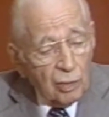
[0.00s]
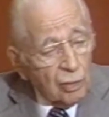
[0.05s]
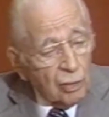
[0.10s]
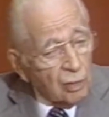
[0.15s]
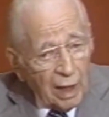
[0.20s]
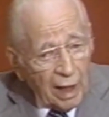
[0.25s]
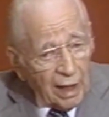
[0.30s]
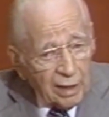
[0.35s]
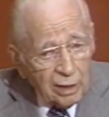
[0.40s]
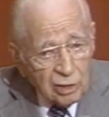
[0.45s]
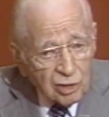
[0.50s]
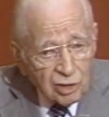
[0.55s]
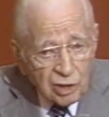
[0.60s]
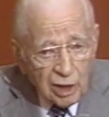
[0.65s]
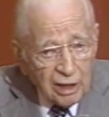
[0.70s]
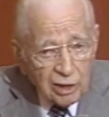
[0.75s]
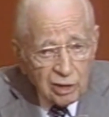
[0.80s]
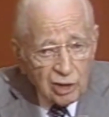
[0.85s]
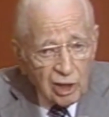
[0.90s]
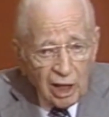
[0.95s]
The United
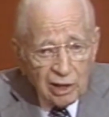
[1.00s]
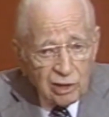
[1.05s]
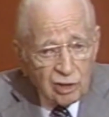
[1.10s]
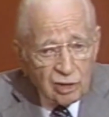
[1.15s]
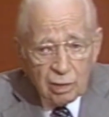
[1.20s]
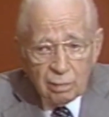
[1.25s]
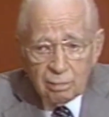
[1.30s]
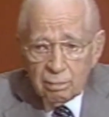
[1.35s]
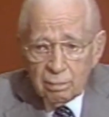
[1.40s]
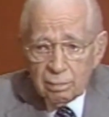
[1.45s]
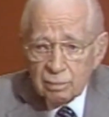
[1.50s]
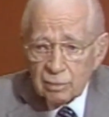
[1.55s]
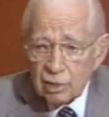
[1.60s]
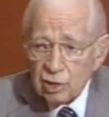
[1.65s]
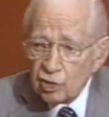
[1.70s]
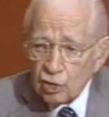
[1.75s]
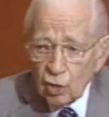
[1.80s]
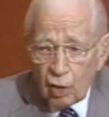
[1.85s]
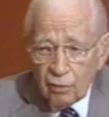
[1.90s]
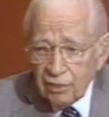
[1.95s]
States has them,
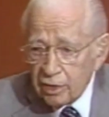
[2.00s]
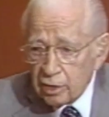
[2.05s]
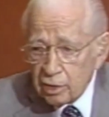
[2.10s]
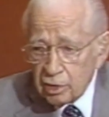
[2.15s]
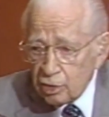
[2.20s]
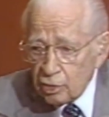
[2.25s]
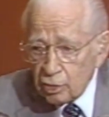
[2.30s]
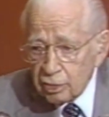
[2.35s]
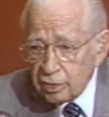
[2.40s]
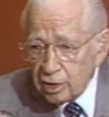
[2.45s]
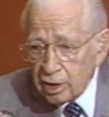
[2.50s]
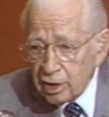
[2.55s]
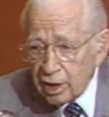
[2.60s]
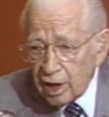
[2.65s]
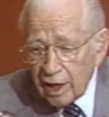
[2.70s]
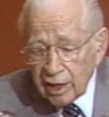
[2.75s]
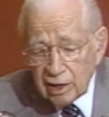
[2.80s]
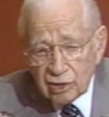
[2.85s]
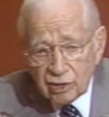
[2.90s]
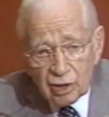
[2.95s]
the Soviet
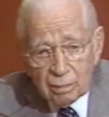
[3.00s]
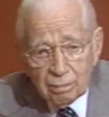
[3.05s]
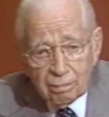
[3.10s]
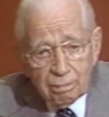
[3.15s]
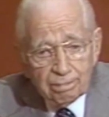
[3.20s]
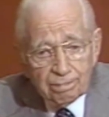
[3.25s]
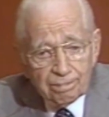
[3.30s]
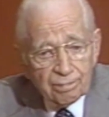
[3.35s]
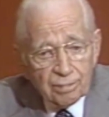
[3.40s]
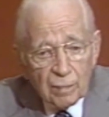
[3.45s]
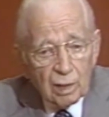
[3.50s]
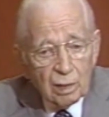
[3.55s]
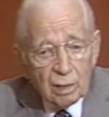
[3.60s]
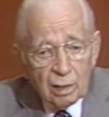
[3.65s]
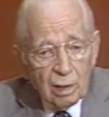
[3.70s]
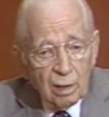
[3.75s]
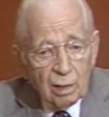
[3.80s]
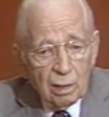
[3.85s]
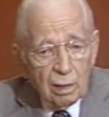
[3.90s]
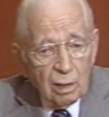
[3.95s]
Union has them,
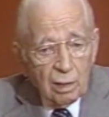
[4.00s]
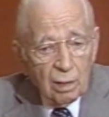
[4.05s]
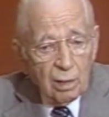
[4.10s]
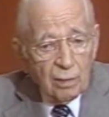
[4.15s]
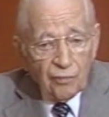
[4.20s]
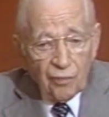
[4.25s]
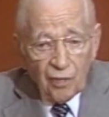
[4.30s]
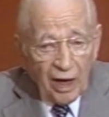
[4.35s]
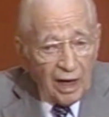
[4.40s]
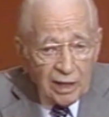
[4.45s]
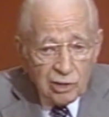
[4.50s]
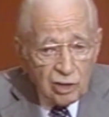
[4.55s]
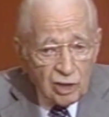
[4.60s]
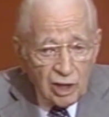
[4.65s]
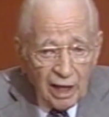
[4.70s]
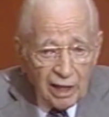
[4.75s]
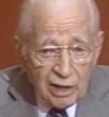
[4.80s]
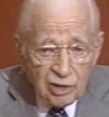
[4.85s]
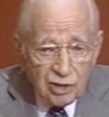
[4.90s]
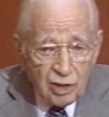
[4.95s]

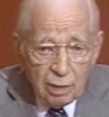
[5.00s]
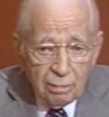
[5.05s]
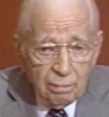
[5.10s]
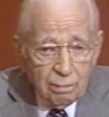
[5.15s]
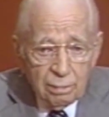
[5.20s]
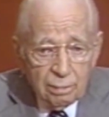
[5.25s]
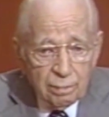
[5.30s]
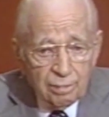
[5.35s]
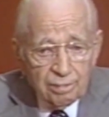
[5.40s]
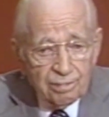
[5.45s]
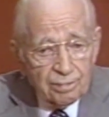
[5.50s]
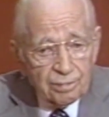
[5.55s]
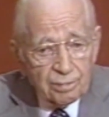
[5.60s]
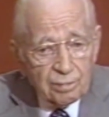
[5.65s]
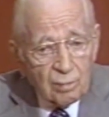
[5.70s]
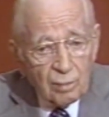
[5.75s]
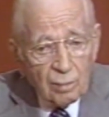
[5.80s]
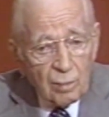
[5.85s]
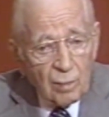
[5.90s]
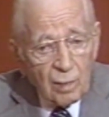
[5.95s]
France has them,
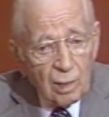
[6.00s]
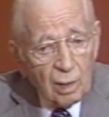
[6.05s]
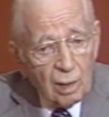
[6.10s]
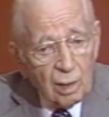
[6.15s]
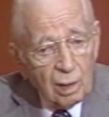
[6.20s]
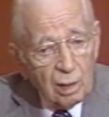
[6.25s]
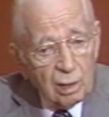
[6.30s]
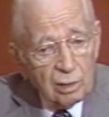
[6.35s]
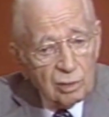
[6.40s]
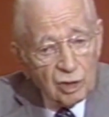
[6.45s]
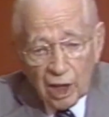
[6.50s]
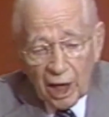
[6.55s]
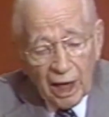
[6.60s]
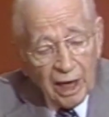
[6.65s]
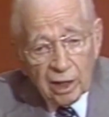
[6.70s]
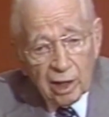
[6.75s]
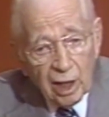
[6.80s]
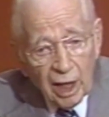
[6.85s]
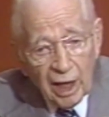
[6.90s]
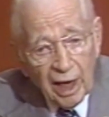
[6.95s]

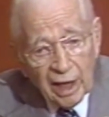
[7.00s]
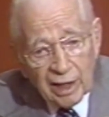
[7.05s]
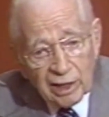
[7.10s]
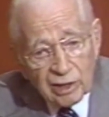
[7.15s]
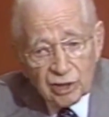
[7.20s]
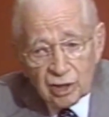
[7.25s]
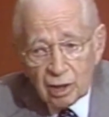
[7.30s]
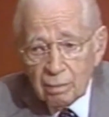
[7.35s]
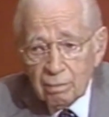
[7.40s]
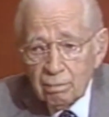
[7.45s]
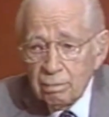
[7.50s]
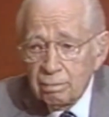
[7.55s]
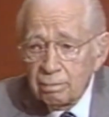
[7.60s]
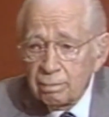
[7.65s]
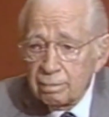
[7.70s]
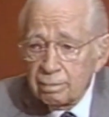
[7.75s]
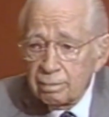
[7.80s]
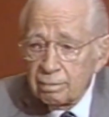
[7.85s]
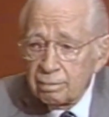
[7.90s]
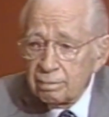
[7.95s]
China has them.